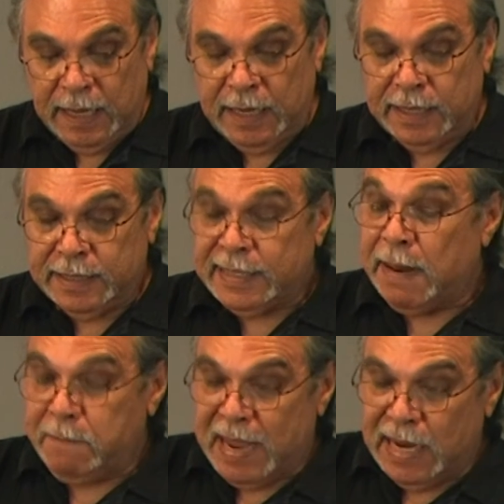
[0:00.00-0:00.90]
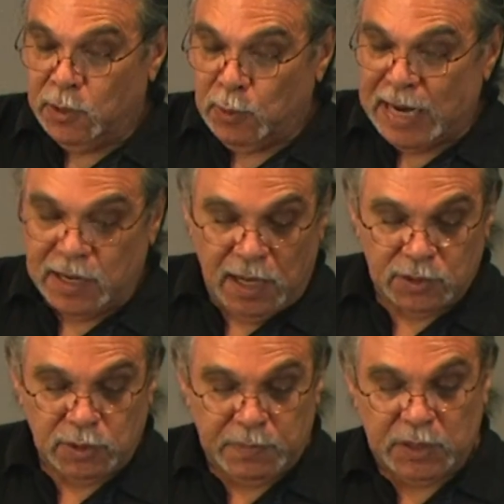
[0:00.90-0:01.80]
that made great
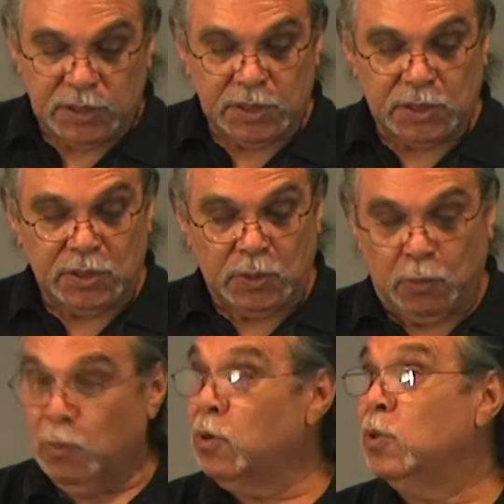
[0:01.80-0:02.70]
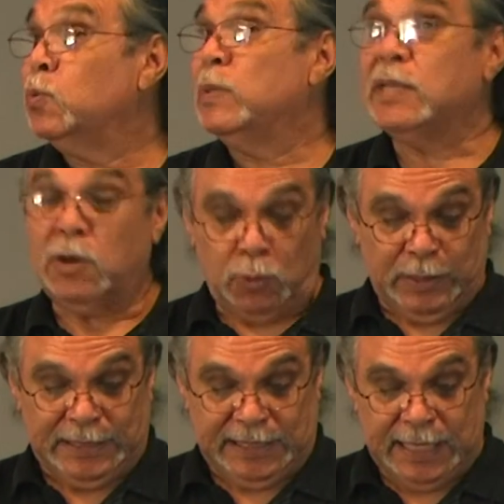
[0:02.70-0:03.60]
contributions to the world with our
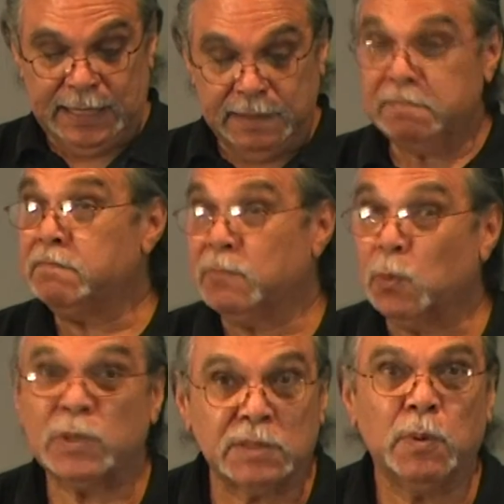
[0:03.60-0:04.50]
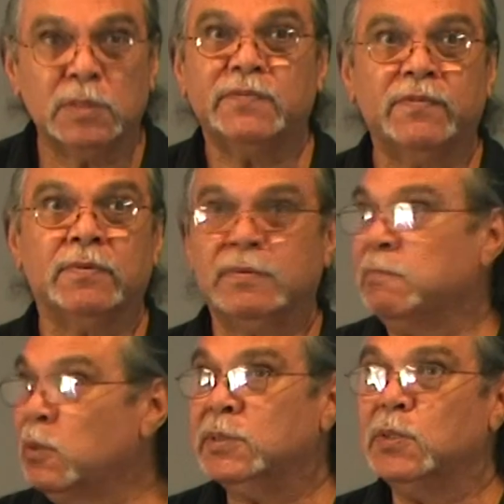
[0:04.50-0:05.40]
cuisine, which most
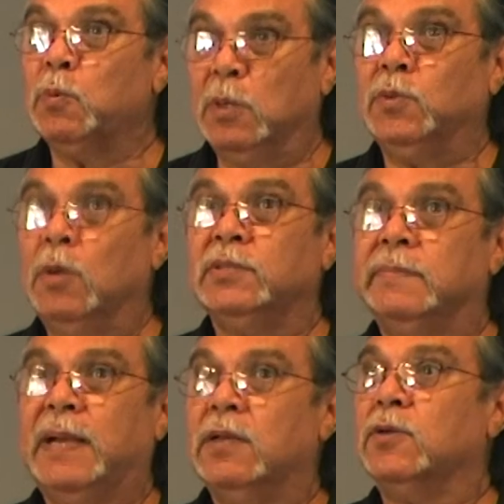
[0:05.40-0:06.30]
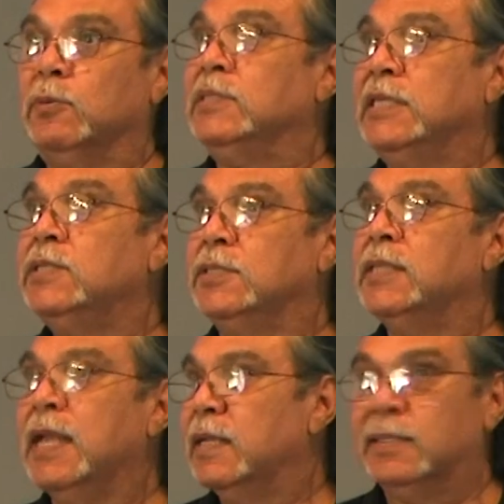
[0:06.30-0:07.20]
of the world knows about our cuisine
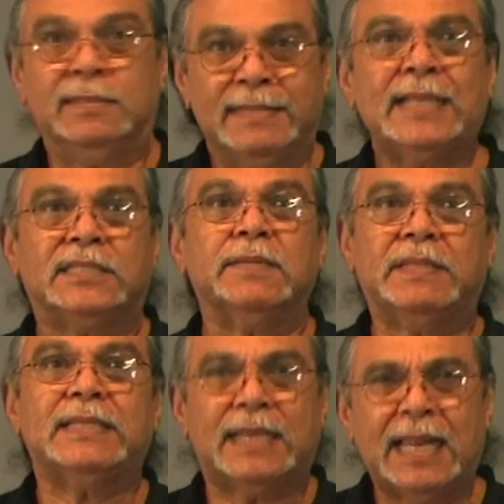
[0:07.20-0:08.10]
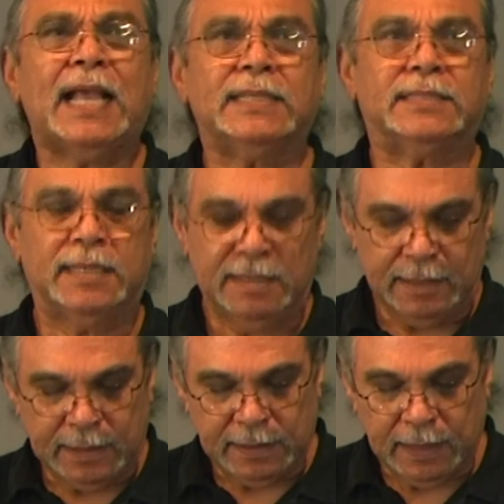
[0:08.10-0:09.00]
today. That's something that has
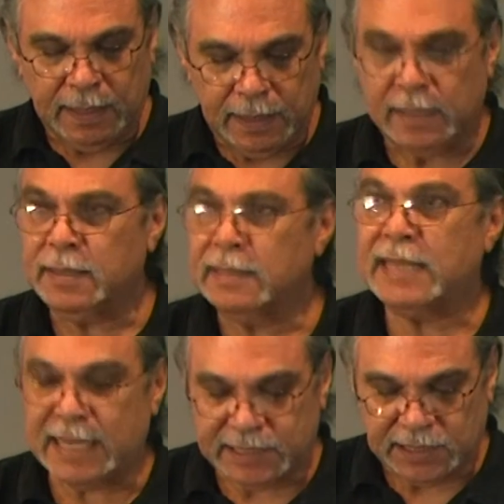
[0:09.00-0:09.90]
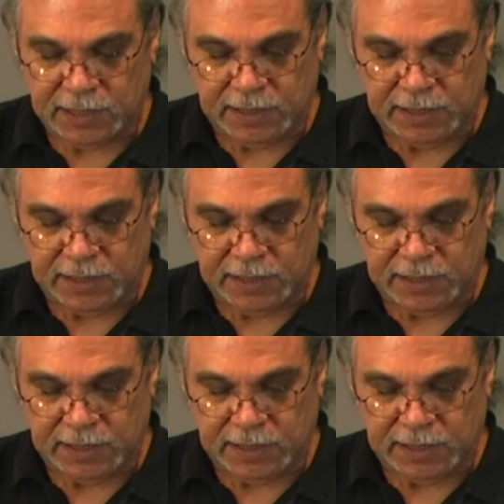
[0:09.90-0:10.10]
lasted